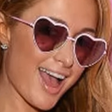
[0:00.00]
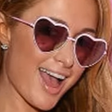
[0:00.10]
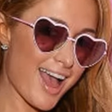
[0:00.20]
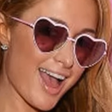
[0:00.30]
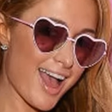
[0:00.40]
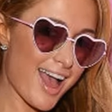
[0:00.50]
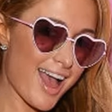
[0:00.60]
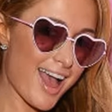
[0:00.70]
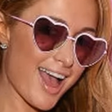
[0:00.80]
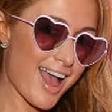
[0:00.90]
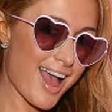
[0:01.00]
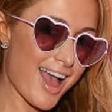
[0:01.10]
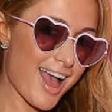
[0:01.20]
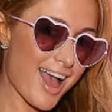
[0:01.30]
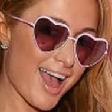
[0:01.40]

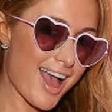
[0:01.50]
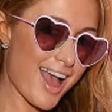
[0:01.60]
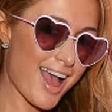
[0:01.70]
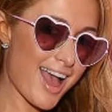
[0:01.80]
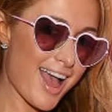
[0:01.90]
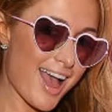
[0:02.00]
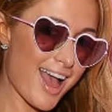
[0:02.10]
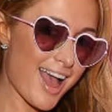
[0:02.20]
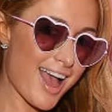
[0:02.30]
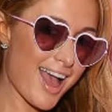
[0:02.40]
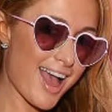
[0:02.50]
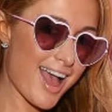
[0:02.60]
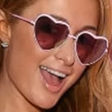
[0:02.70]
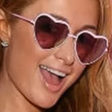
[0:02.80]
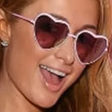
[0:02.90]

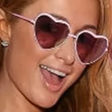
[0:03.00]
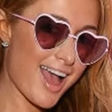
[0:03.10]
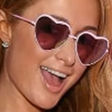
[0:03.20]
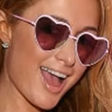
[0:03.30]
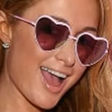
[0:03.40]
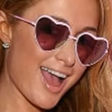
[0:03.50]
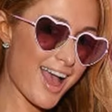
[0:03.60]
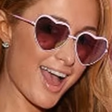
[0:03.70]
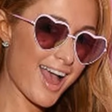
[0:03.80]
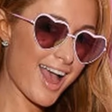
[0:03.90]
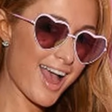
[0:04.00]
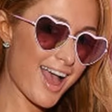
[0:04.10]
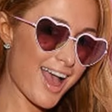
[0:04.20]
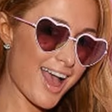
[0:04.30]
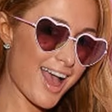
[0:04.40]

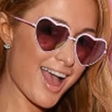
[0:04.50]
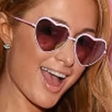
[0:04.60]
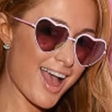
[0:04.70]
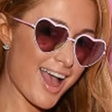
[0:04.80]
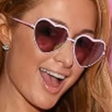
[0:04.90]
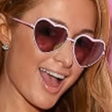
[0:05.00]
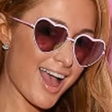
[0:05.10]
No words are spoken by the person on screen.